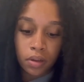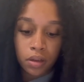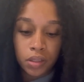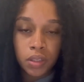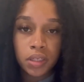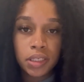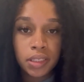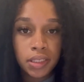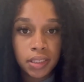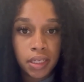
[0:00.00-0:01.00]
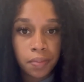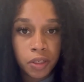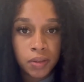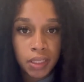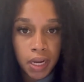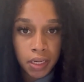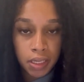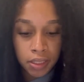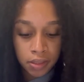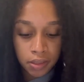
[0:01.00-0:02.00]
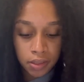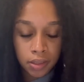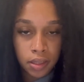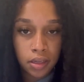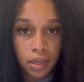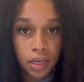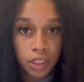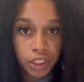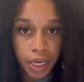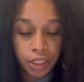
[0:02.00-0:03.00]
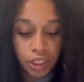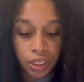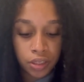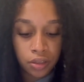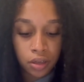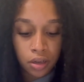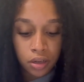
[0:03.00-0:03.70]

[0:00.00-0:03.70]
So this is a subcutaneous injection.